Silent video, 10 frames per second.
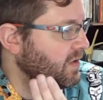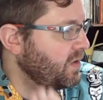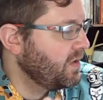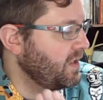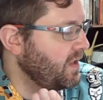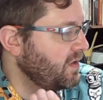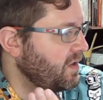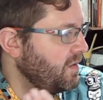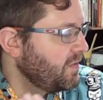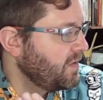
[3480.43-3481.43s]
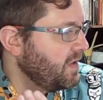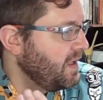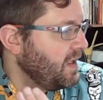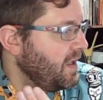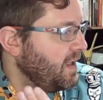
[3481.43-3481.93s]
tour of telescopes.
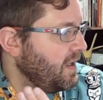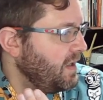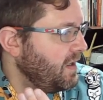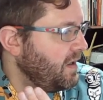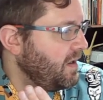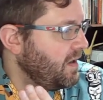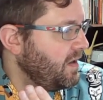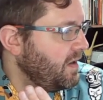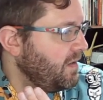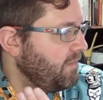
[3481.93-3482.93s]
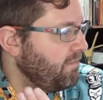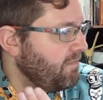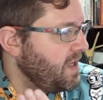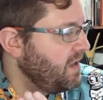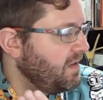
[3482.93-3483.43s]

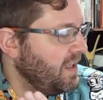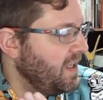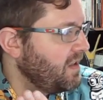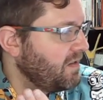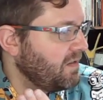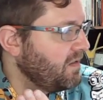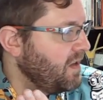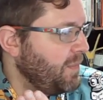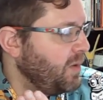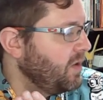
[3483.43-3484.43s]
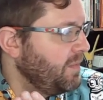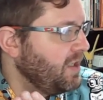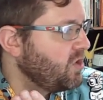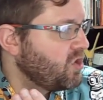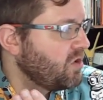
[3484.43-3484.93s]
Hit like Hapuna
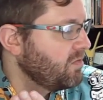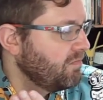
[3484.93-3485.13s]
Beach.